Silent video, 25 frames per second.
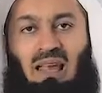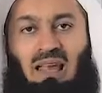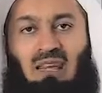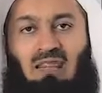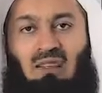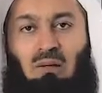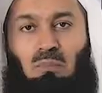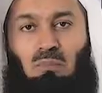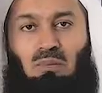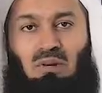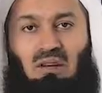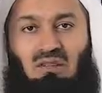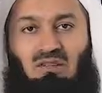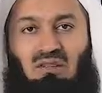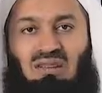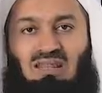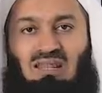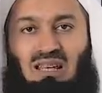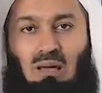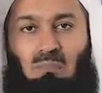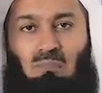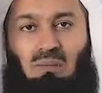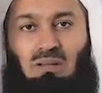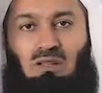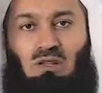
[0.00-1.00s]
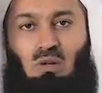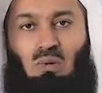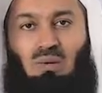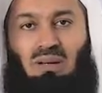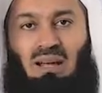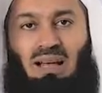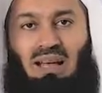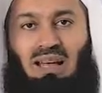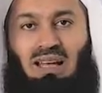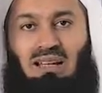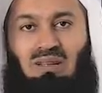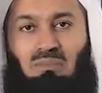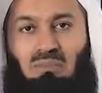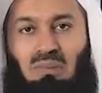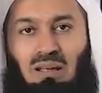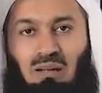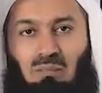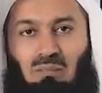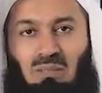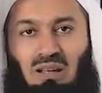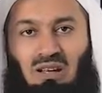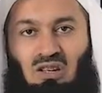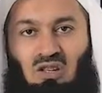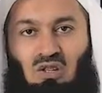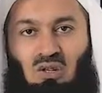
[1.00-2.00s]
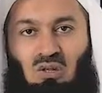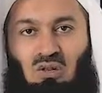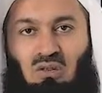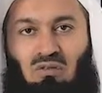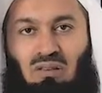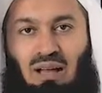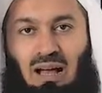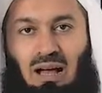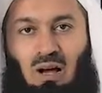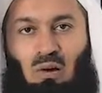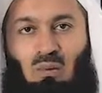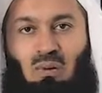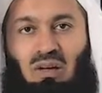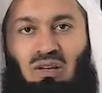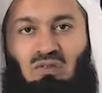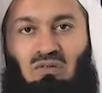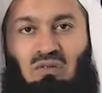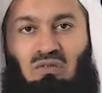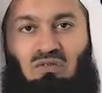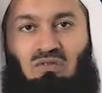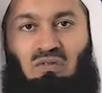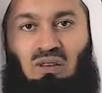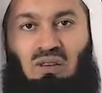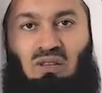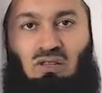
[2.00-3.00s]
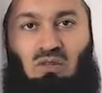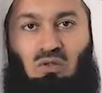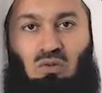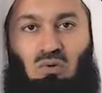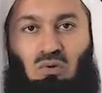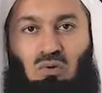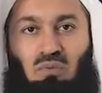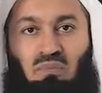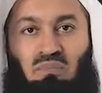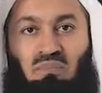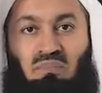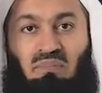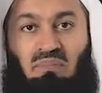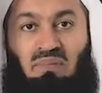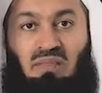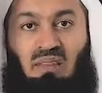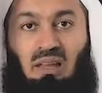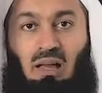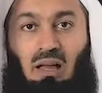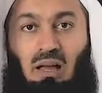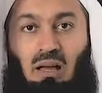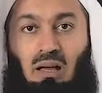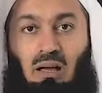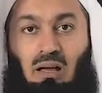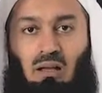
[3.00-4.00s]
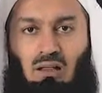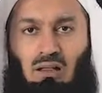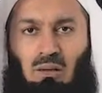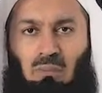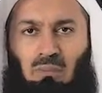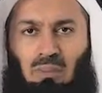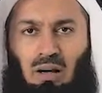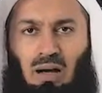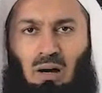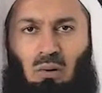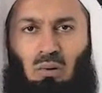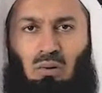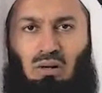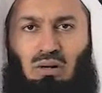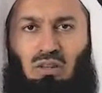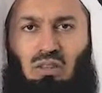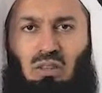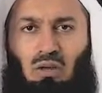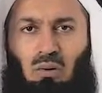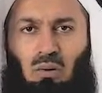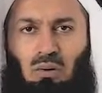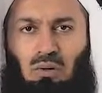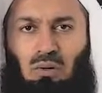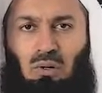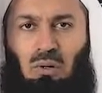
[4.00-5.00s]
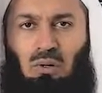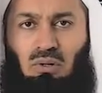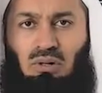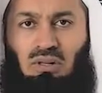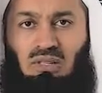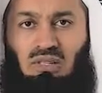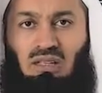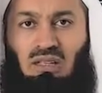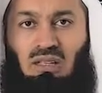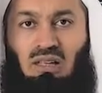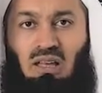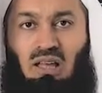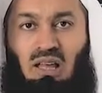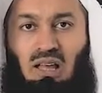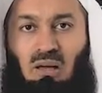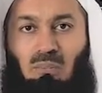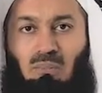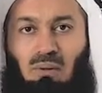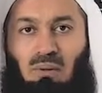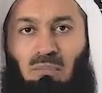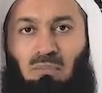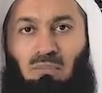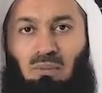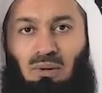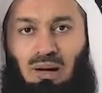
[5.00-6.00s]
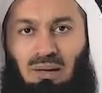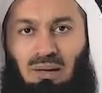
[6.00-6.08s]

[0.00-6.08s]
In the previous episode, I had made mention of how it refers to the power, the authority, but